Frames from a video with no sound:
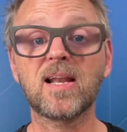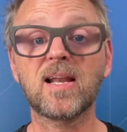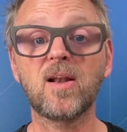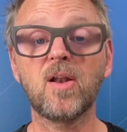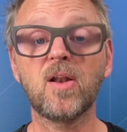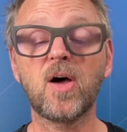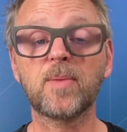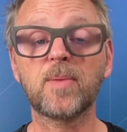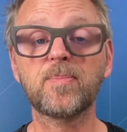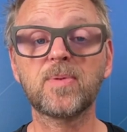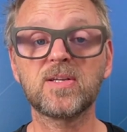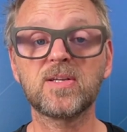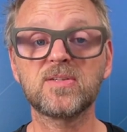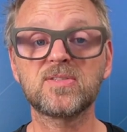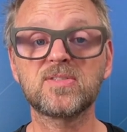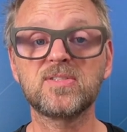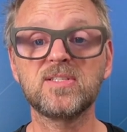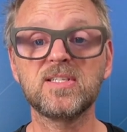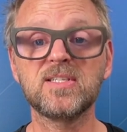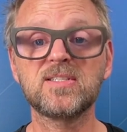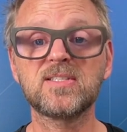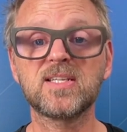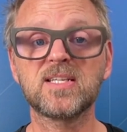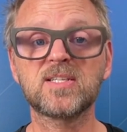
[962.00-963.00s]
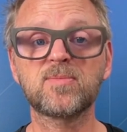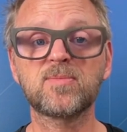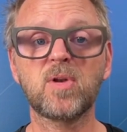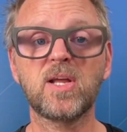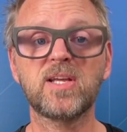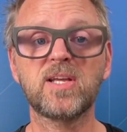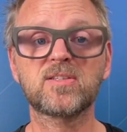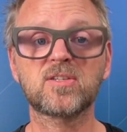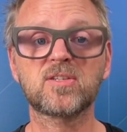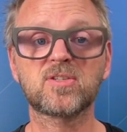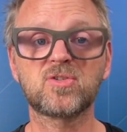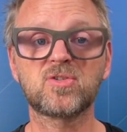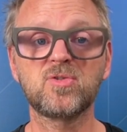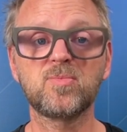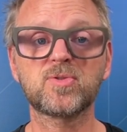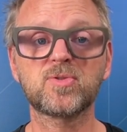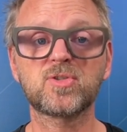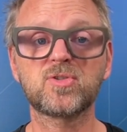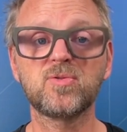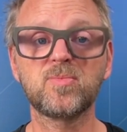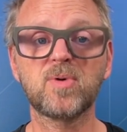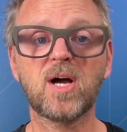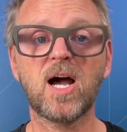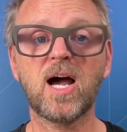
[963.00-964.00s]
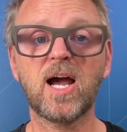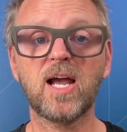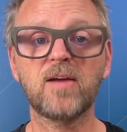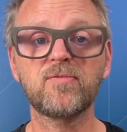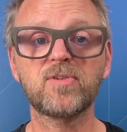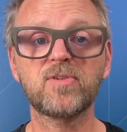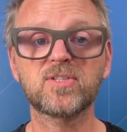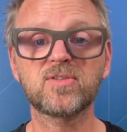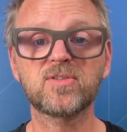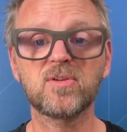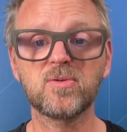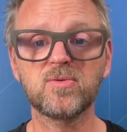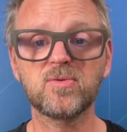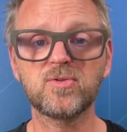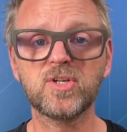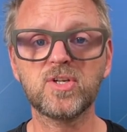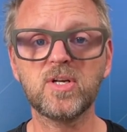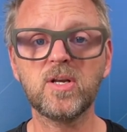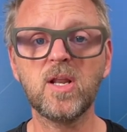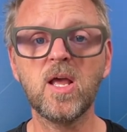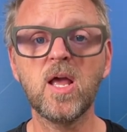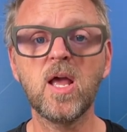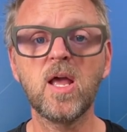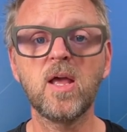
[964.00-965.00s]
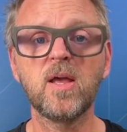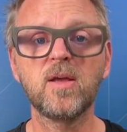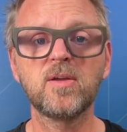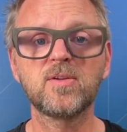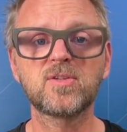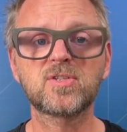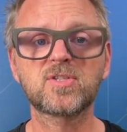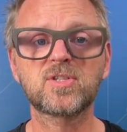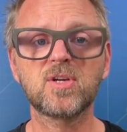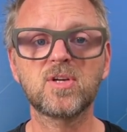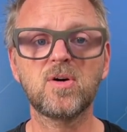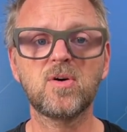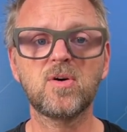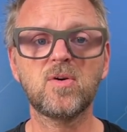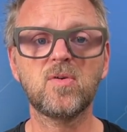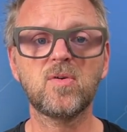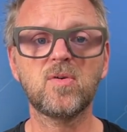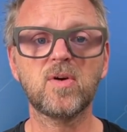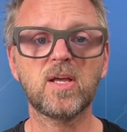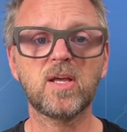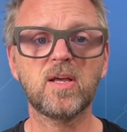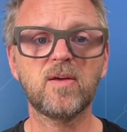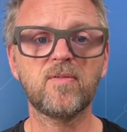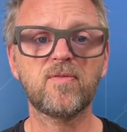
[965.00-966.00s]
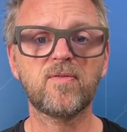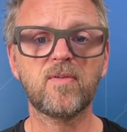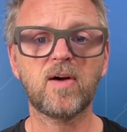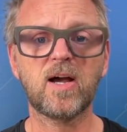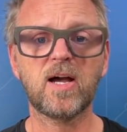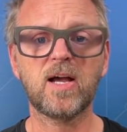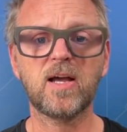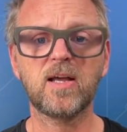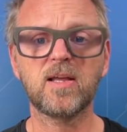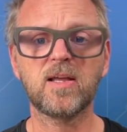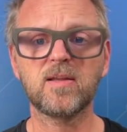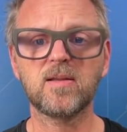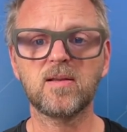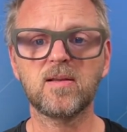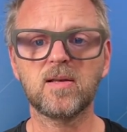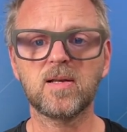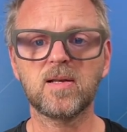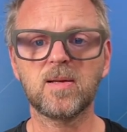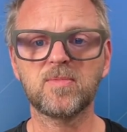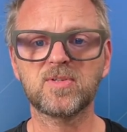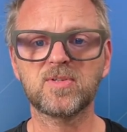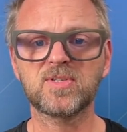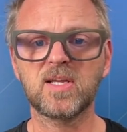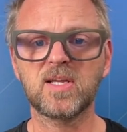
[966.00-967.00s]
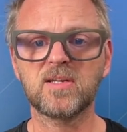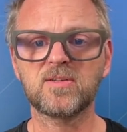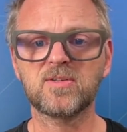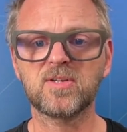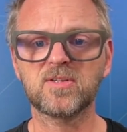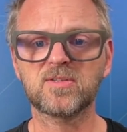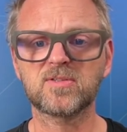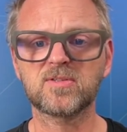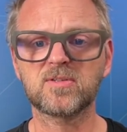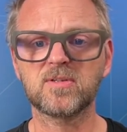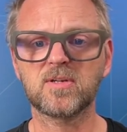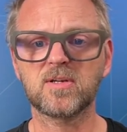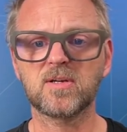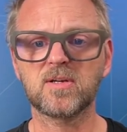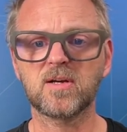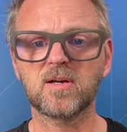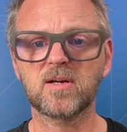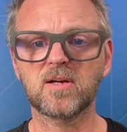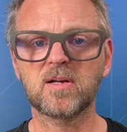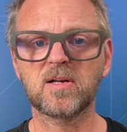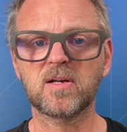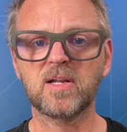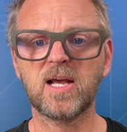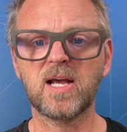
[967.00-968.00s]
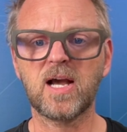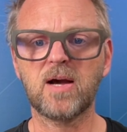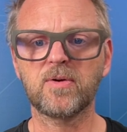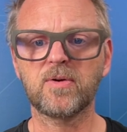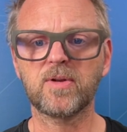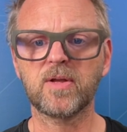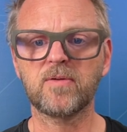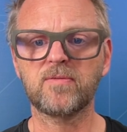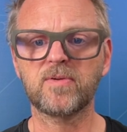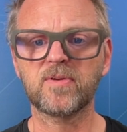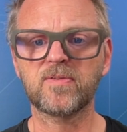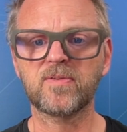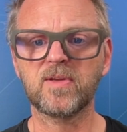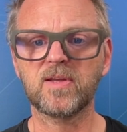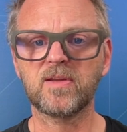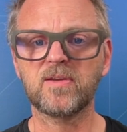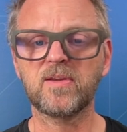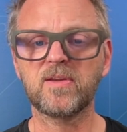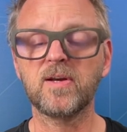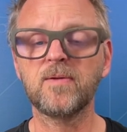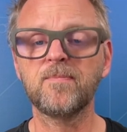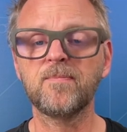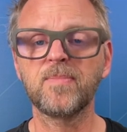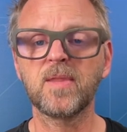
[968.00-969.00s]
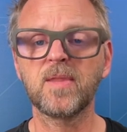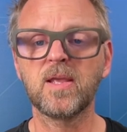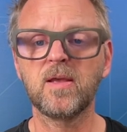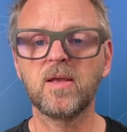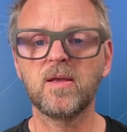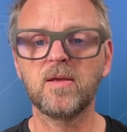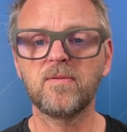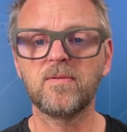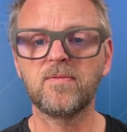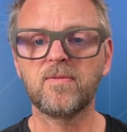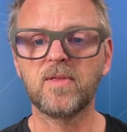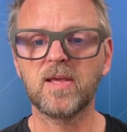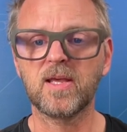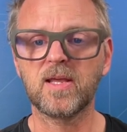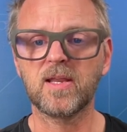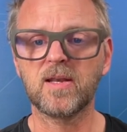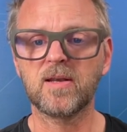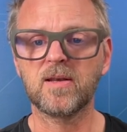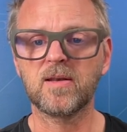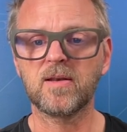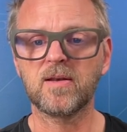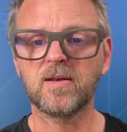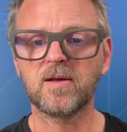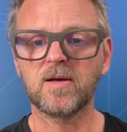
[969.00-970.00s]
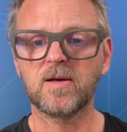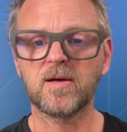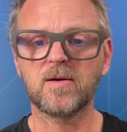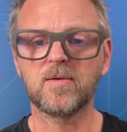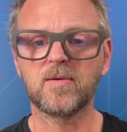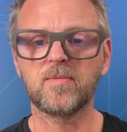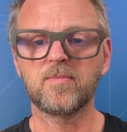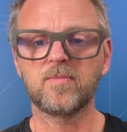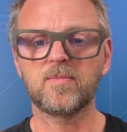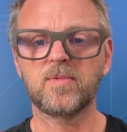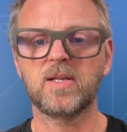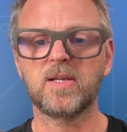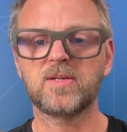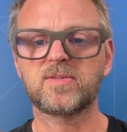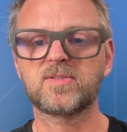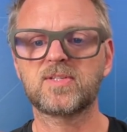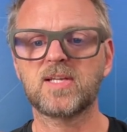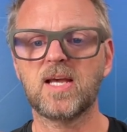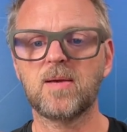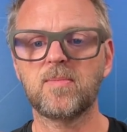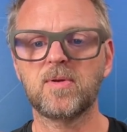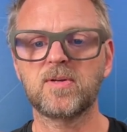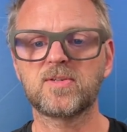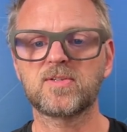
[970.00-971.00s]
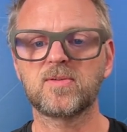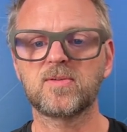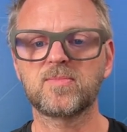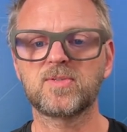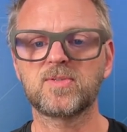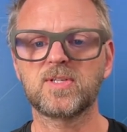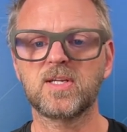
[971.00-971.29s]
that a lot because these displays are super, super high resolution. So if I, let me say, just uh, clear out everything here, then um, let's type in some